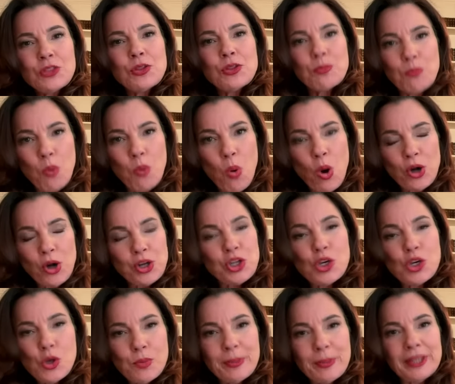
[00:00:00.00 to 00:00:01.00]
the more
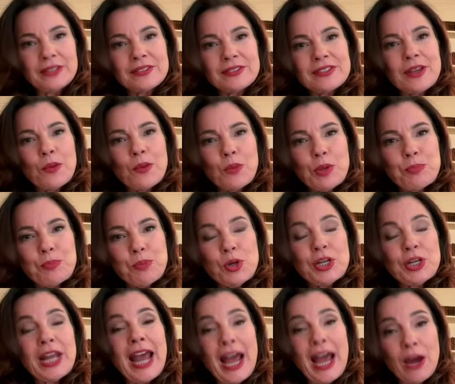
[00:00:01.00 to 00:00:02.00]
humans that we
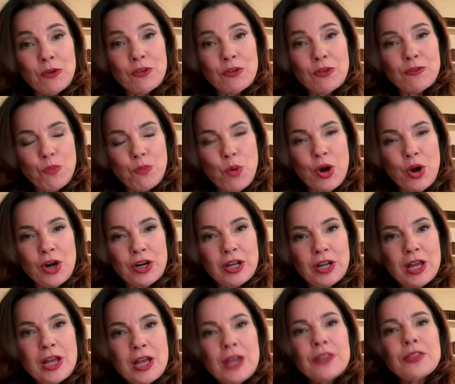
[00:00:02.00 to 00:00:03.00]
put out of
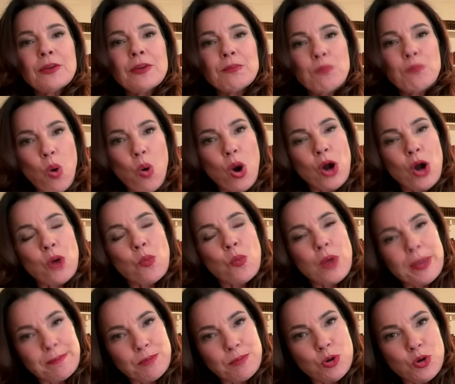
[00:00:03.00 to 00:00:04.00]
work, the more
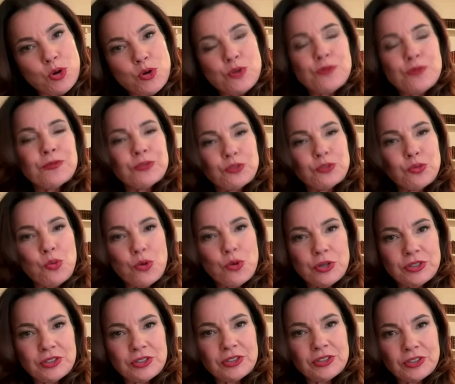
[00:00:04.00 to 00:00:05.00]
we move
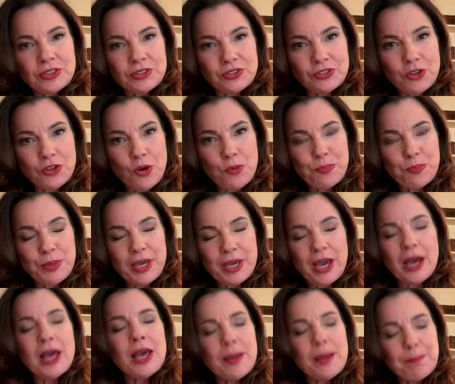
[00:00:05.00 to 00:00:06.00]
towards a
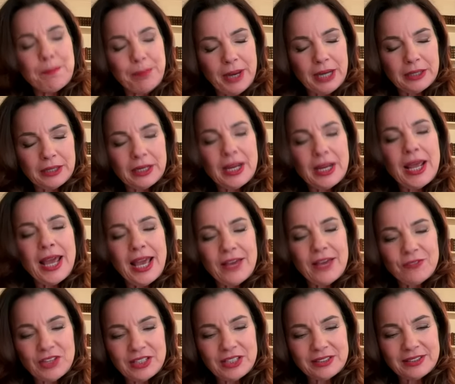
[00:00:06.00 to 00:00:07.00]
dystopia. But
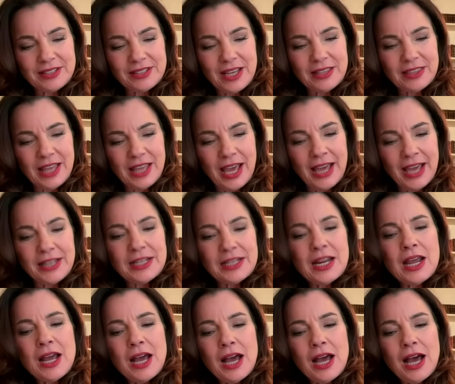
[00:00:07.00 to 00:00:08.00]
having said that,
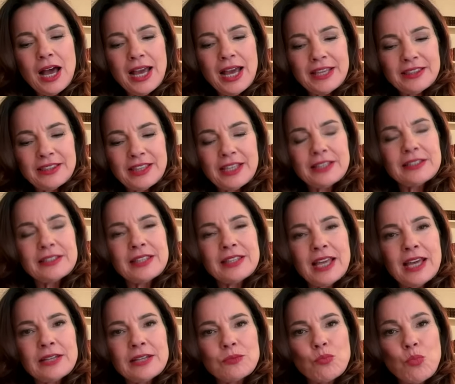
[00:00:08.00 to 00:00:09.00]
I think
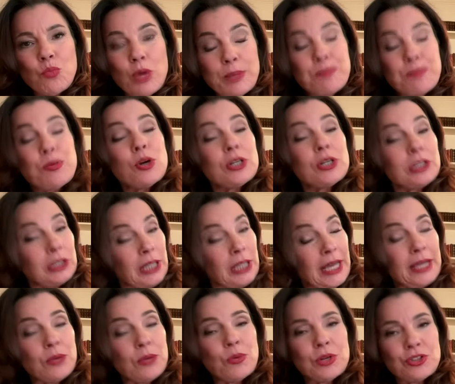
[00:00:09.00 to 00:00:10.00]
that we put
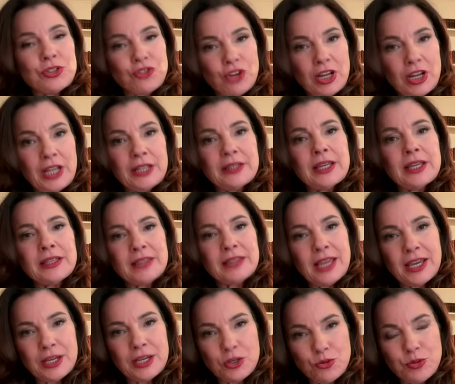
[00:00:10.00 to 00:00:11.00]
language in that
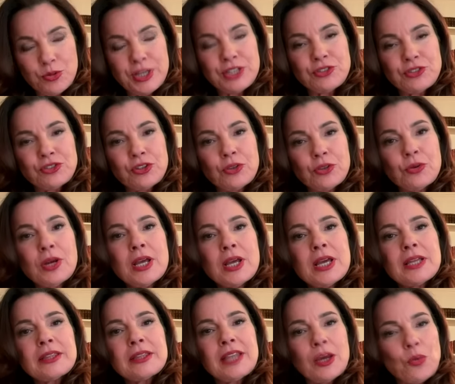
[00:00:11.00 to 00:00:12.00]
they agreed to,
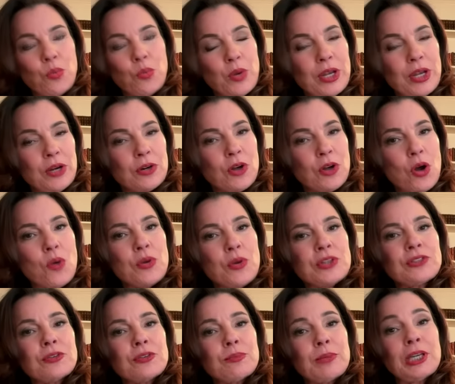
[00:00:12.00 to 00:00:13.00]
that we are
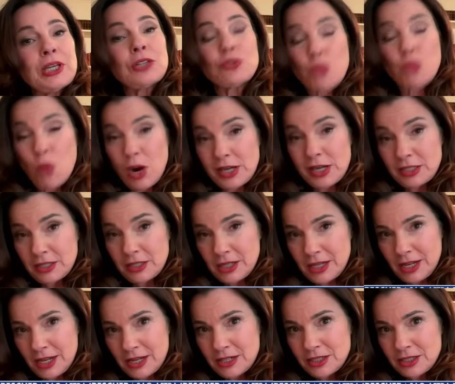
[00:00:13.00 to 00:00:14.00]
going to meet twice a
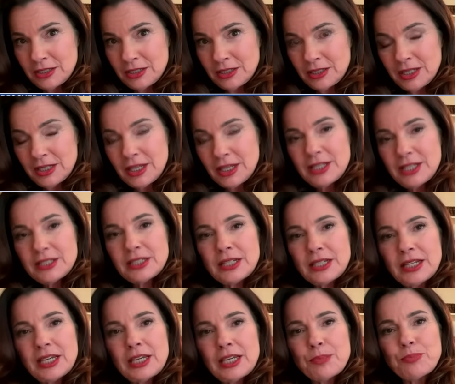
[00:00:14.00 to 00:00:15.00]
year to
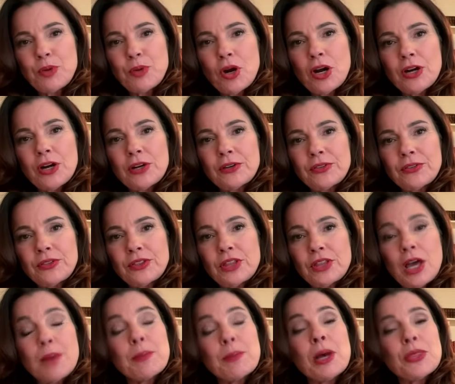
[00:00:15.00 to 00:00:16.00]
keep our
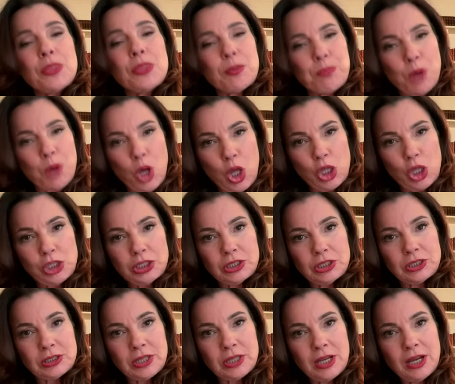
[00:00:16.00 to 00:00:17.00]
thumb on the
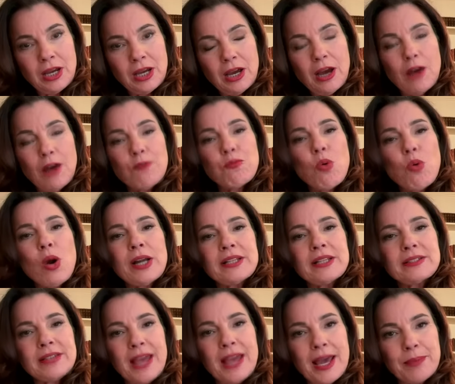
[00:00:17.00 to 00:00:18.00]
pulse of what
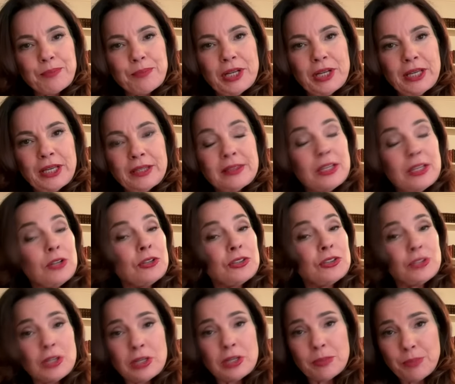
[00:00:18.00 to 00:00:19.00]
is happening. There
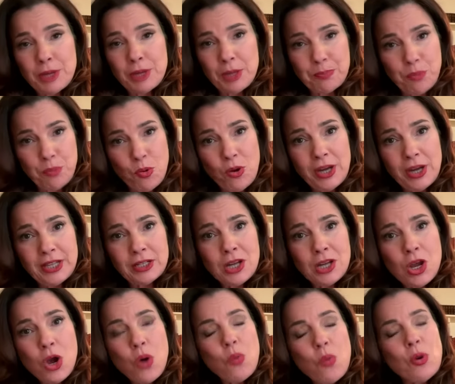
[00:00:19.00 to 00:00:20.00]
is going to be a point
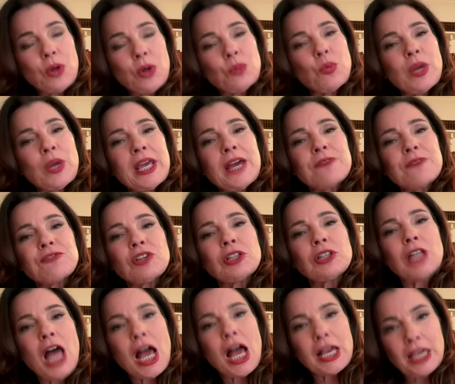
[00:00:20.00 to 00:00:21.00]
when we have to
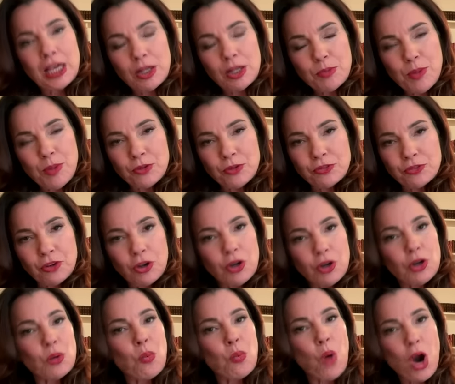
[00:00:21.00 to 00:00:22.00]
lock elbows and
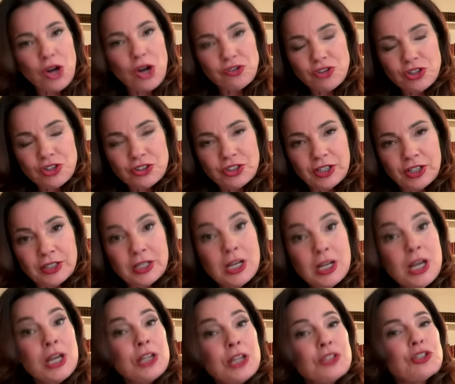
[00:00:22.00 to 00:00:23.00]
go to Washington
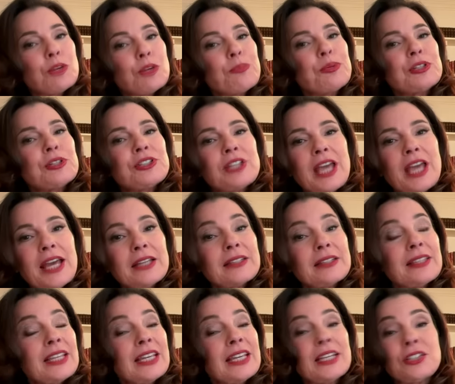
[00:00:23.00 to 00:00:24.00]
to
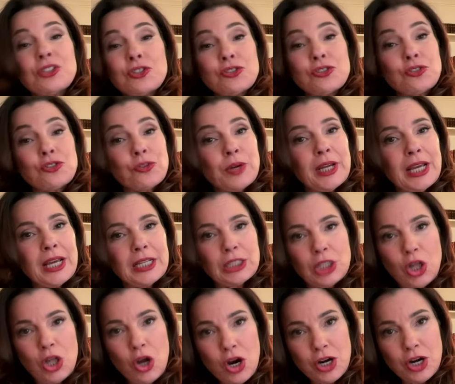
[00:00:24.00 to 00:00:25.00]
protect the industry at
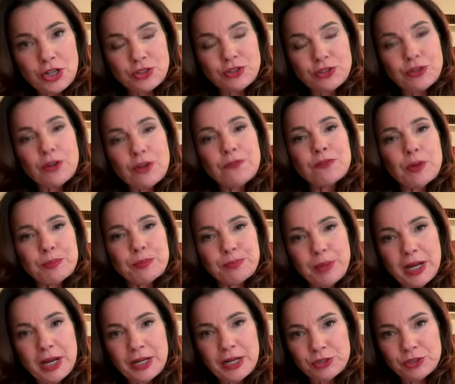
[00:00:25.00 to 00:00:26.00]
large from
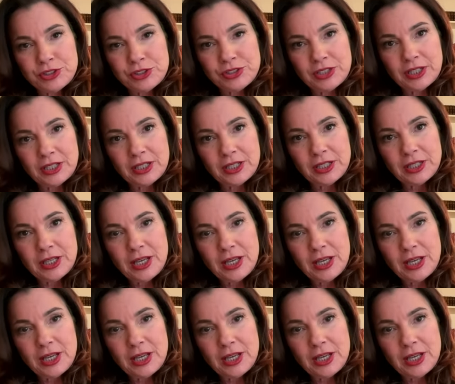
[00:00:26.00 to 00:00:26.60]
piracy.